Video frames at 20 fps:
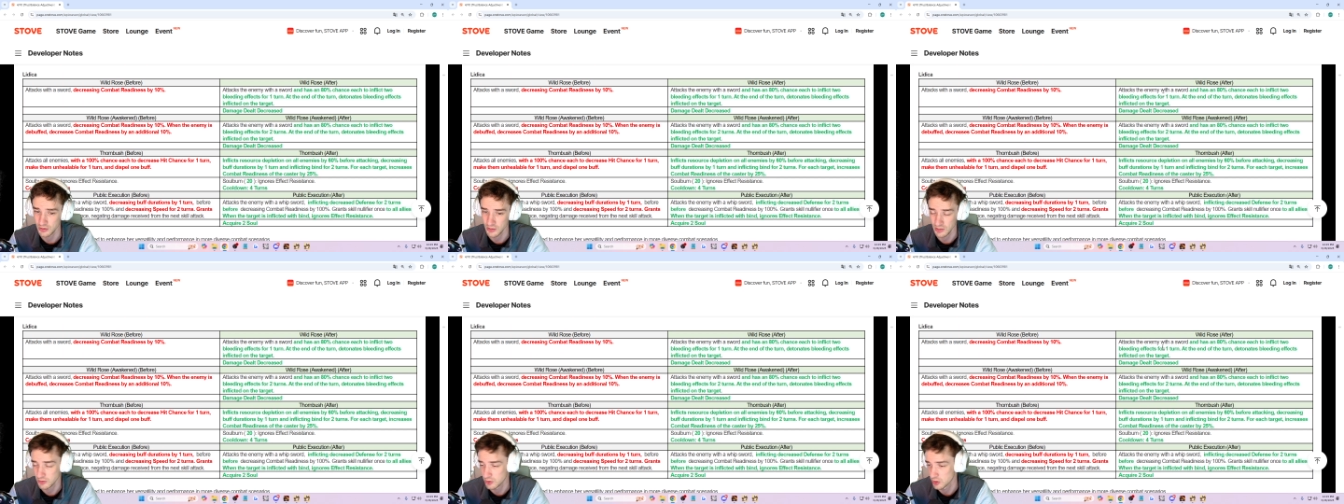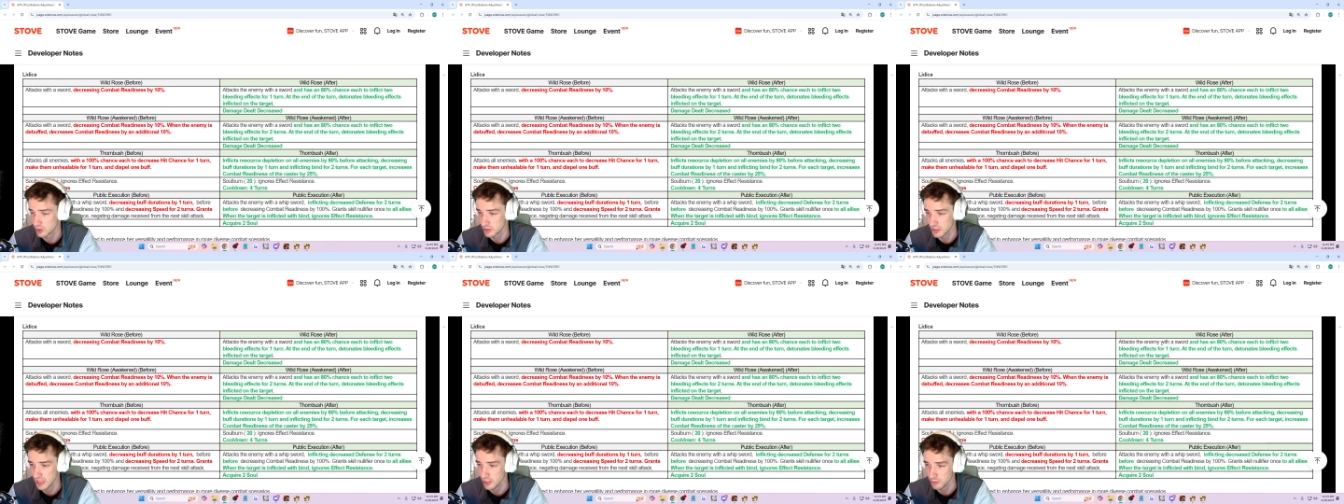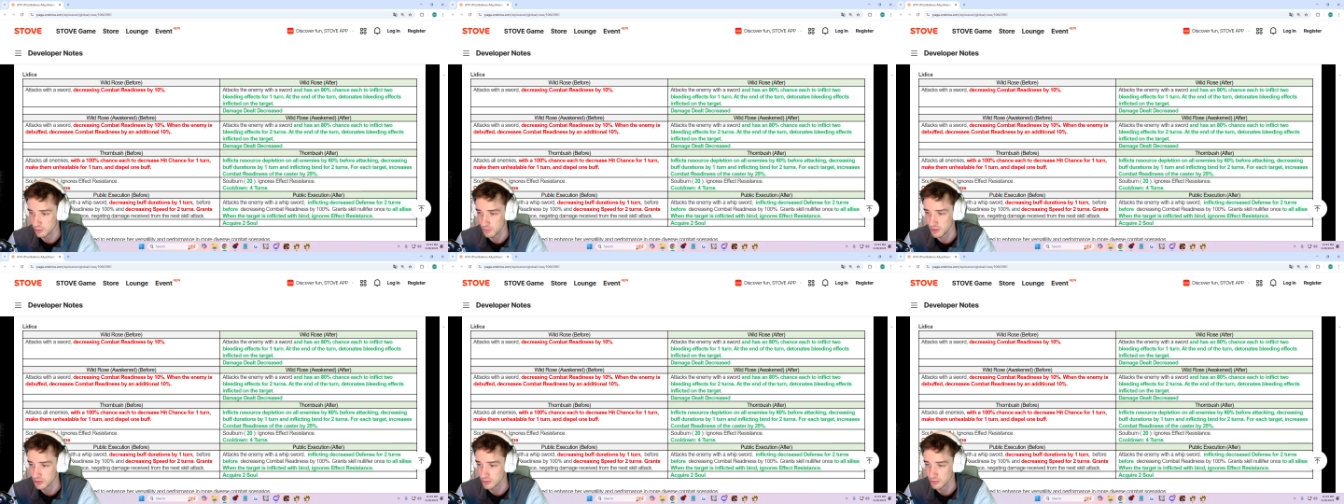and she's at
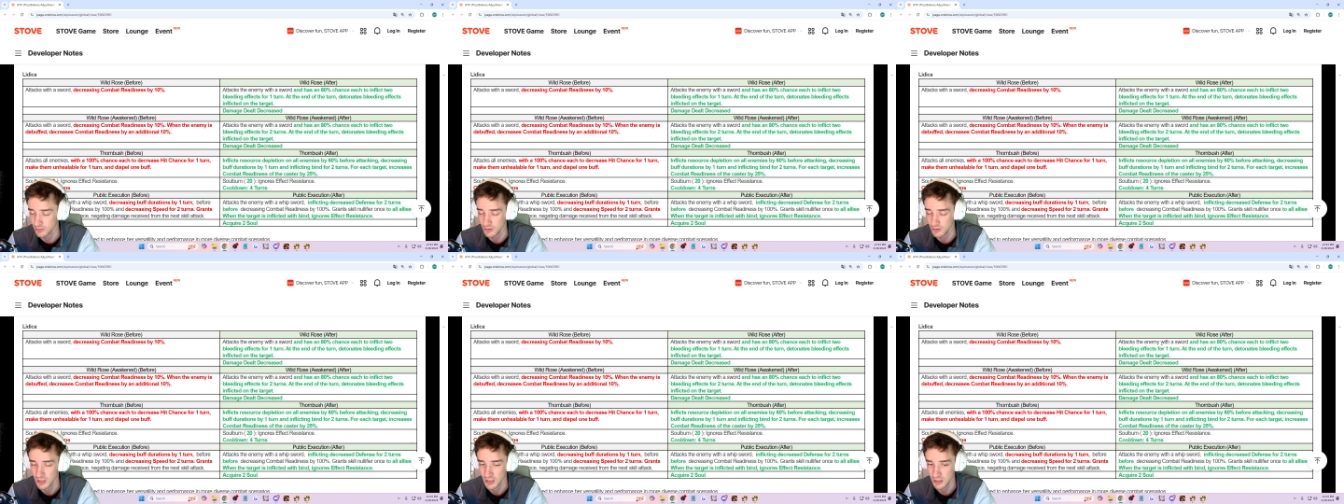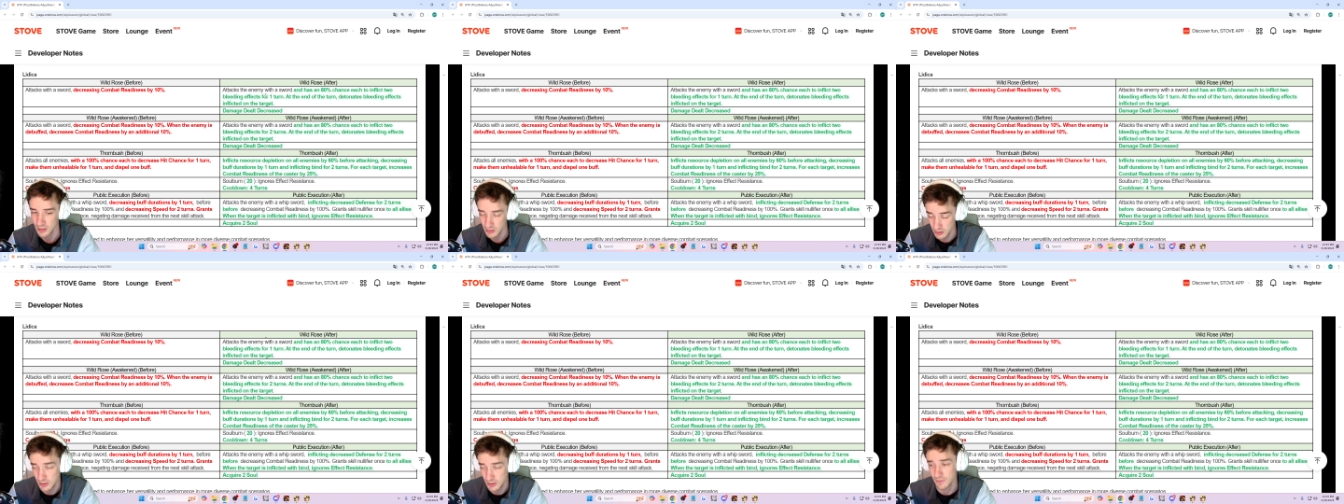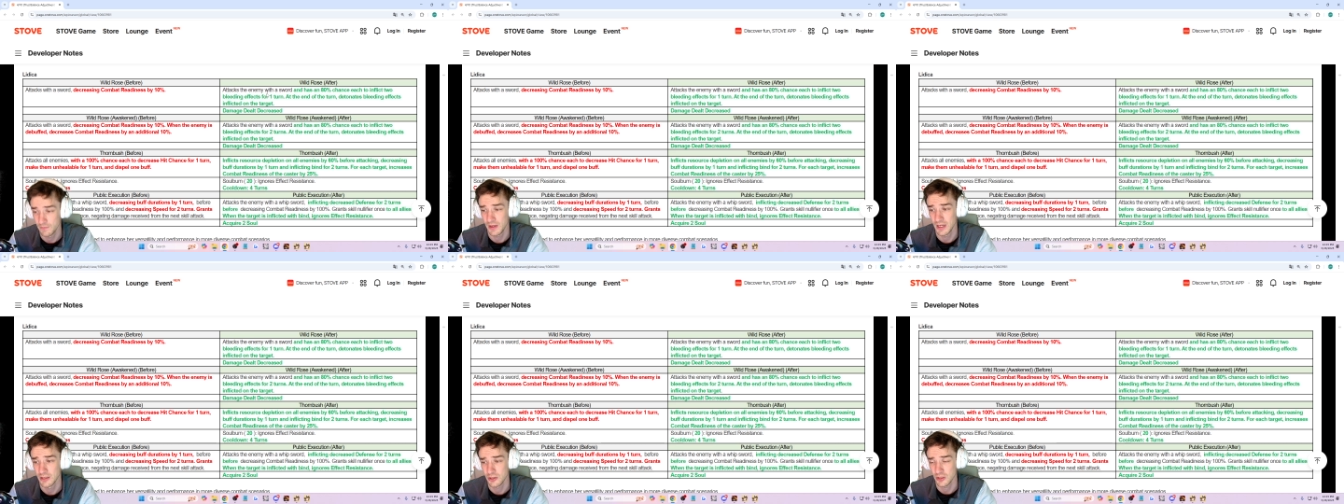elemental
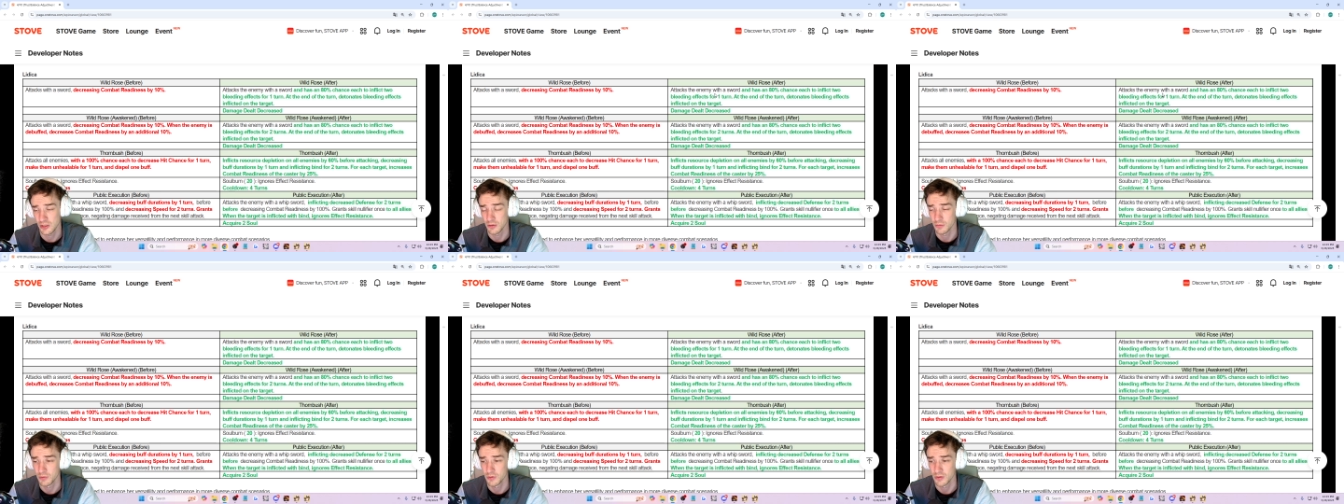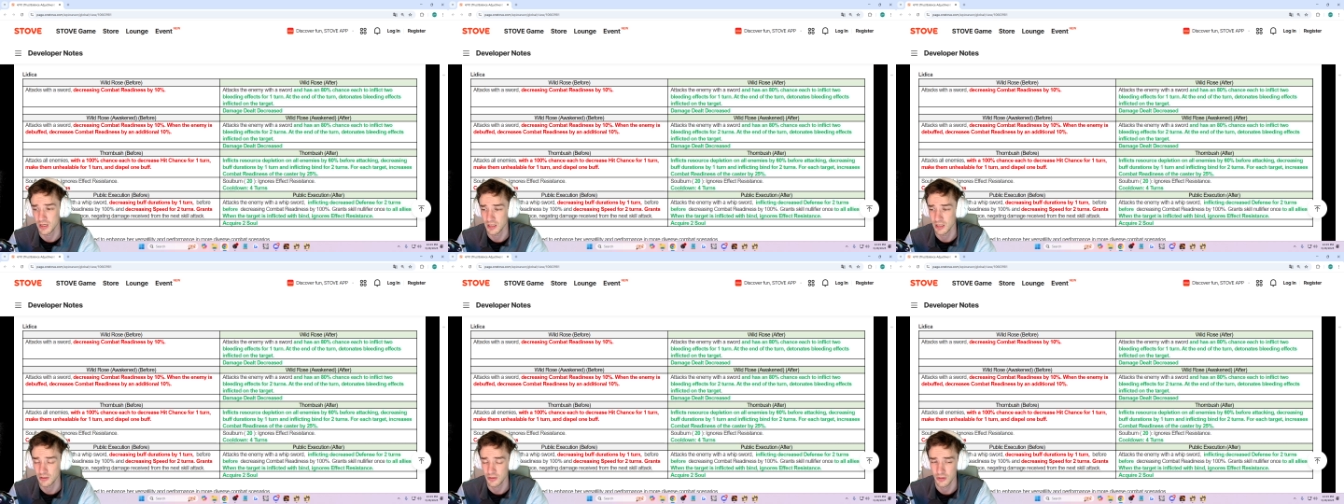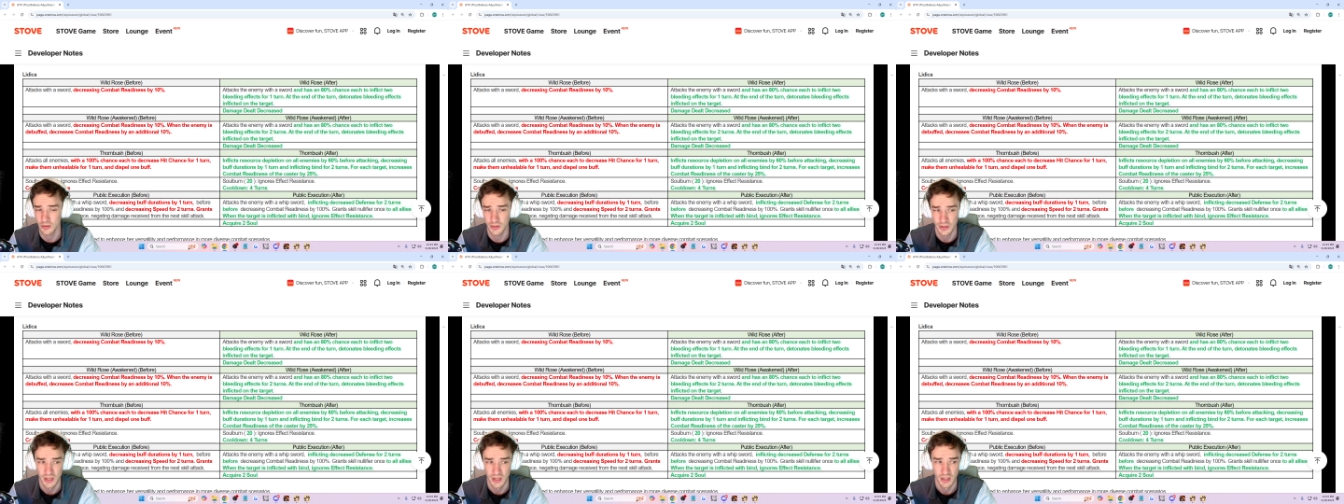disadvantage to the blue
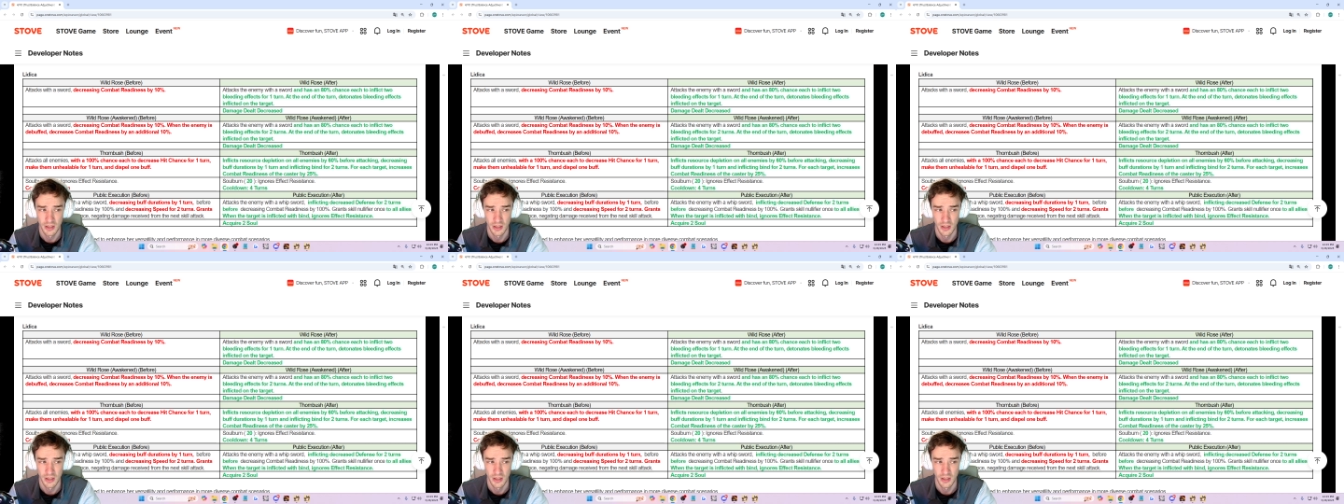characters.